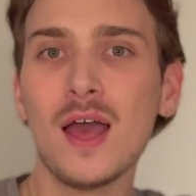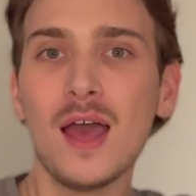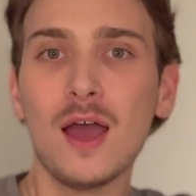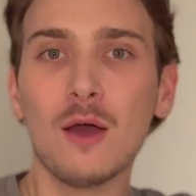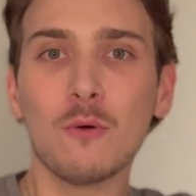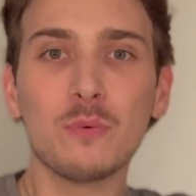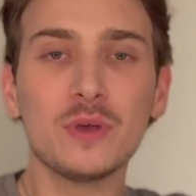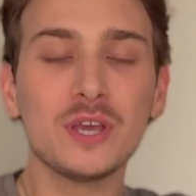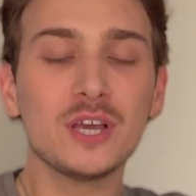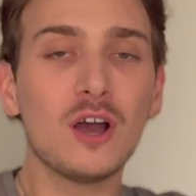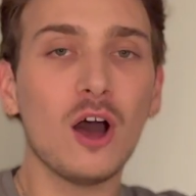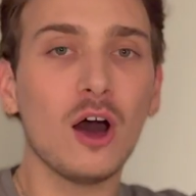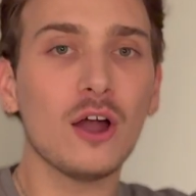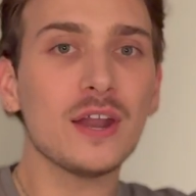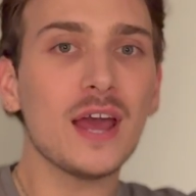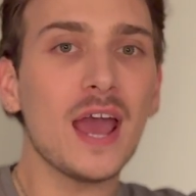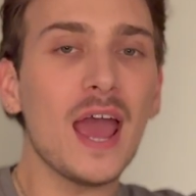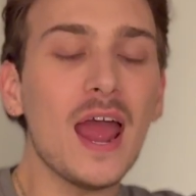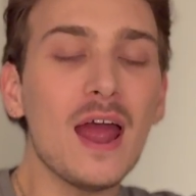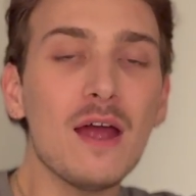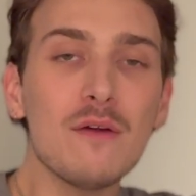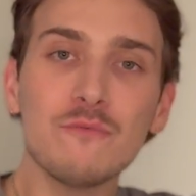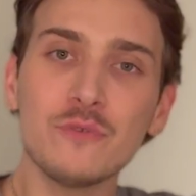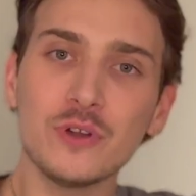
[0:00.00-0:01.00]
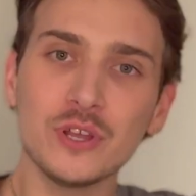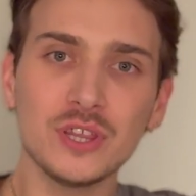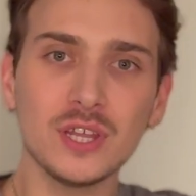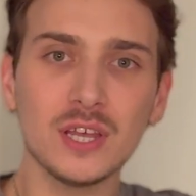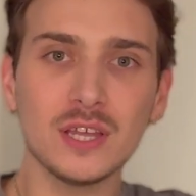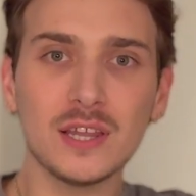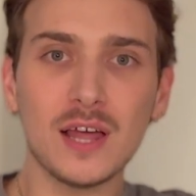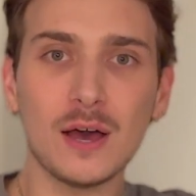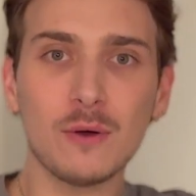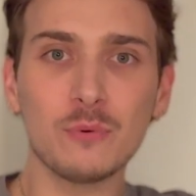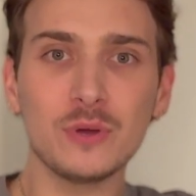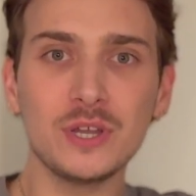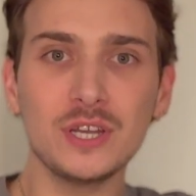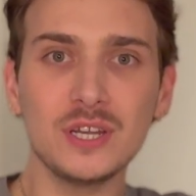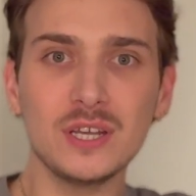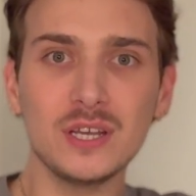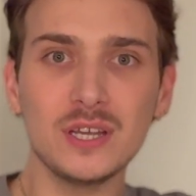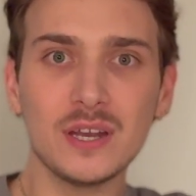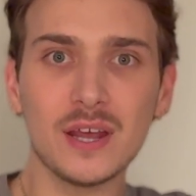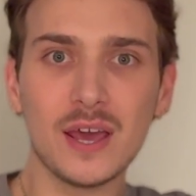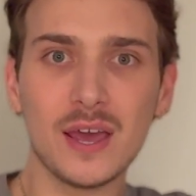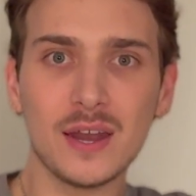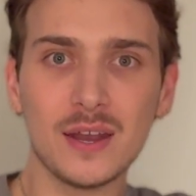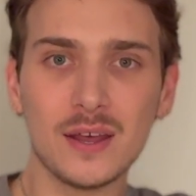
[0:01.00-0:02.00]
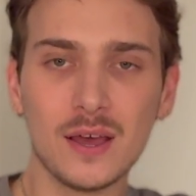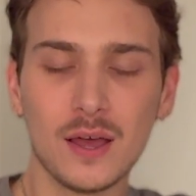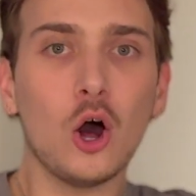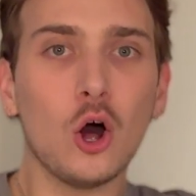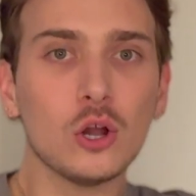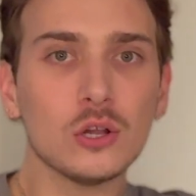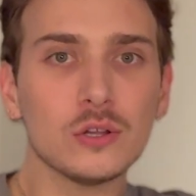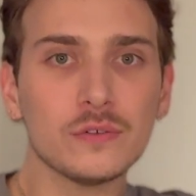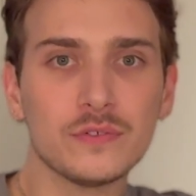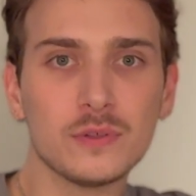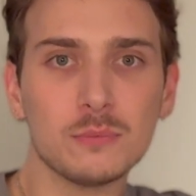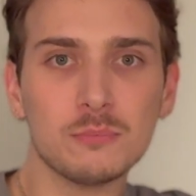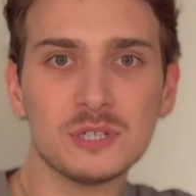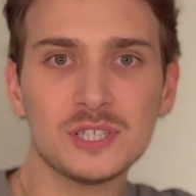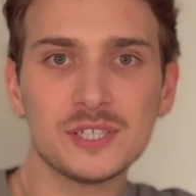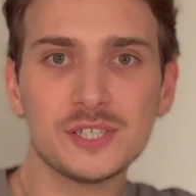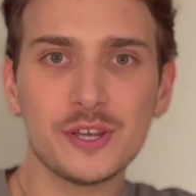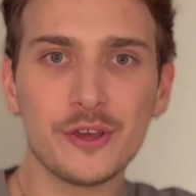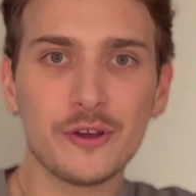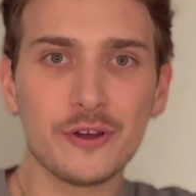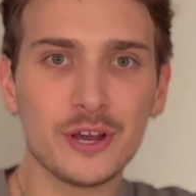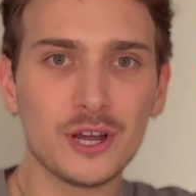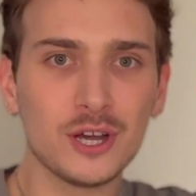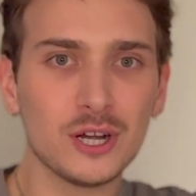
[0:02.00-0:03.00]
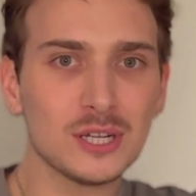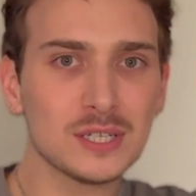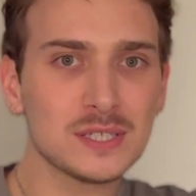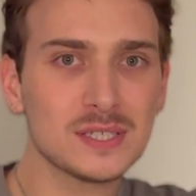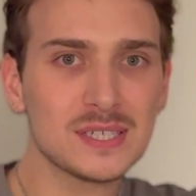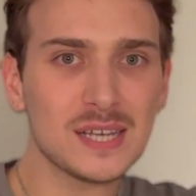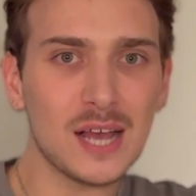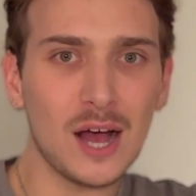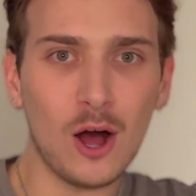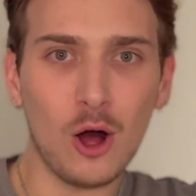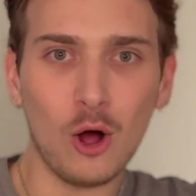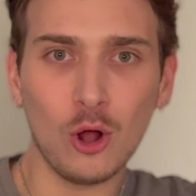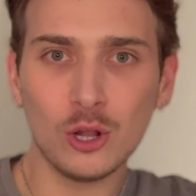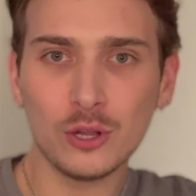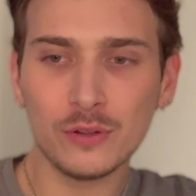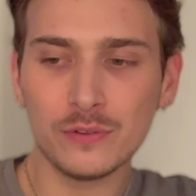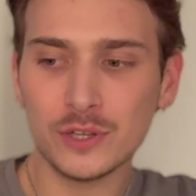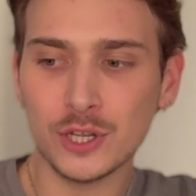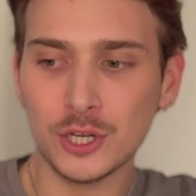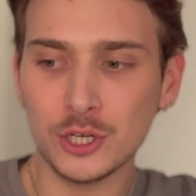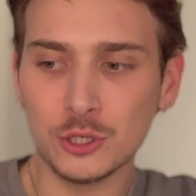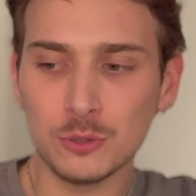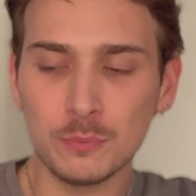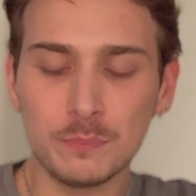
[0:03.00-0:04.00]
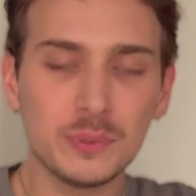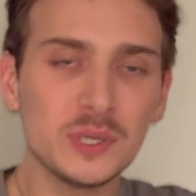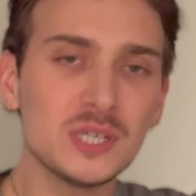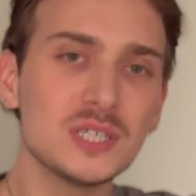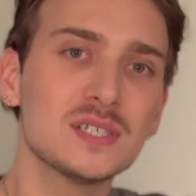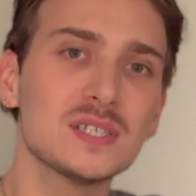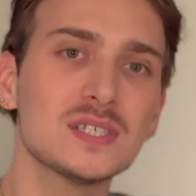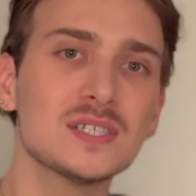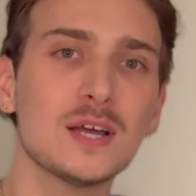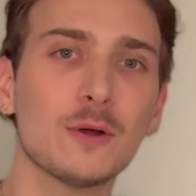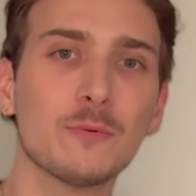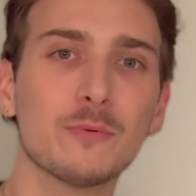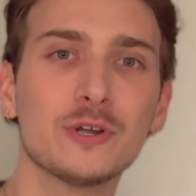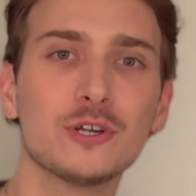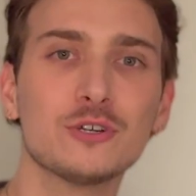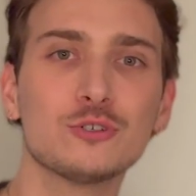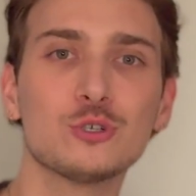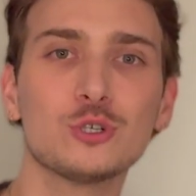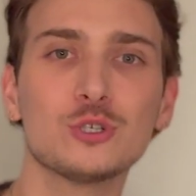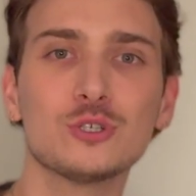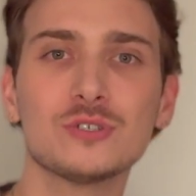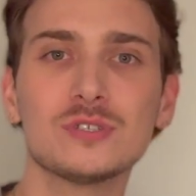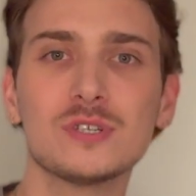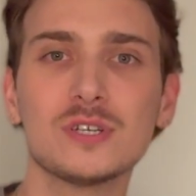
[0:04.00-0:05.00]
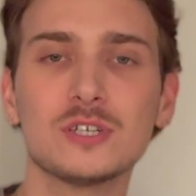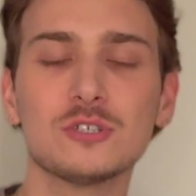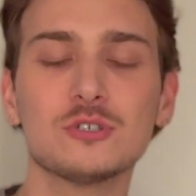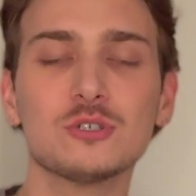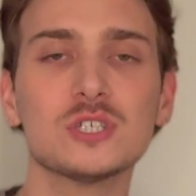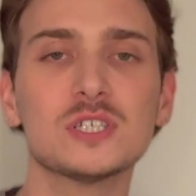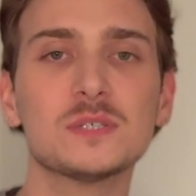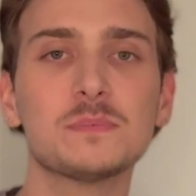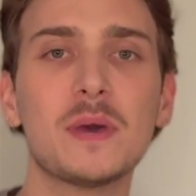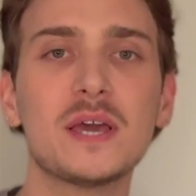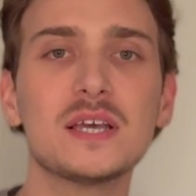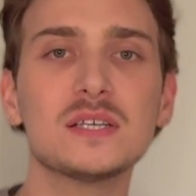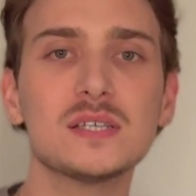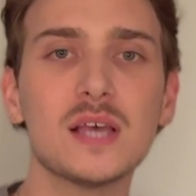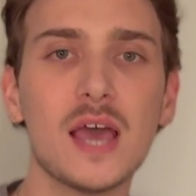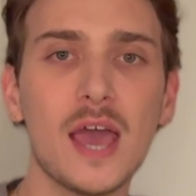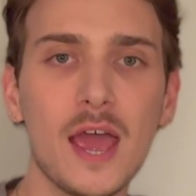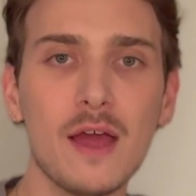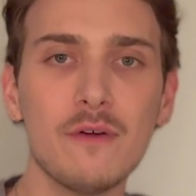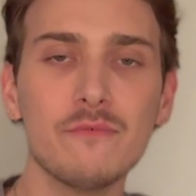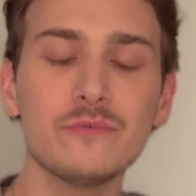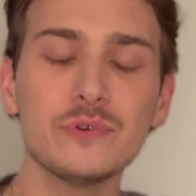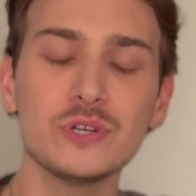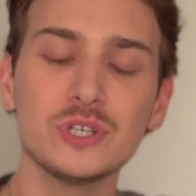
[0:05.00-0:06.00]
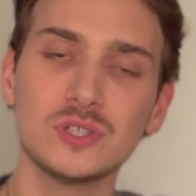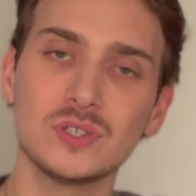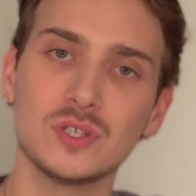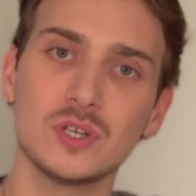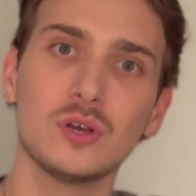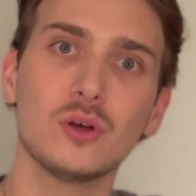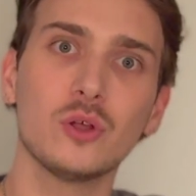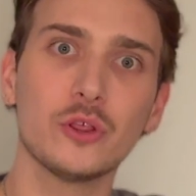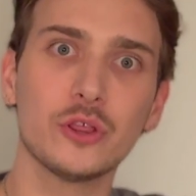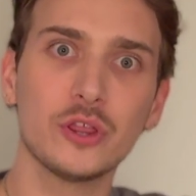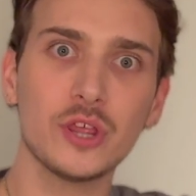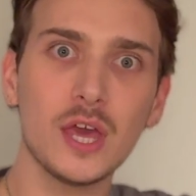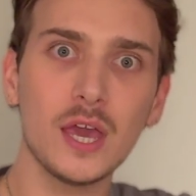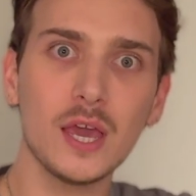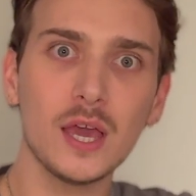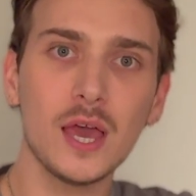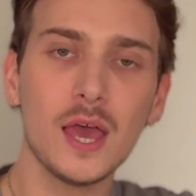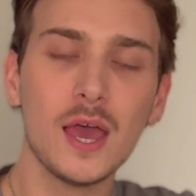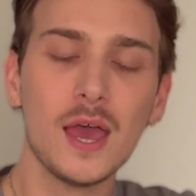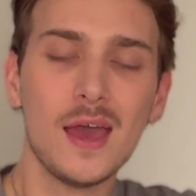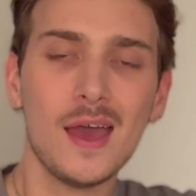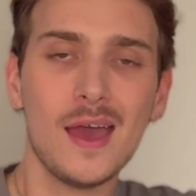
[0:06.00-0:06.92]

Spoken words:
We got everything that we needed, all of the materials, all of the new pieces that we're introducing into the space, every single thing.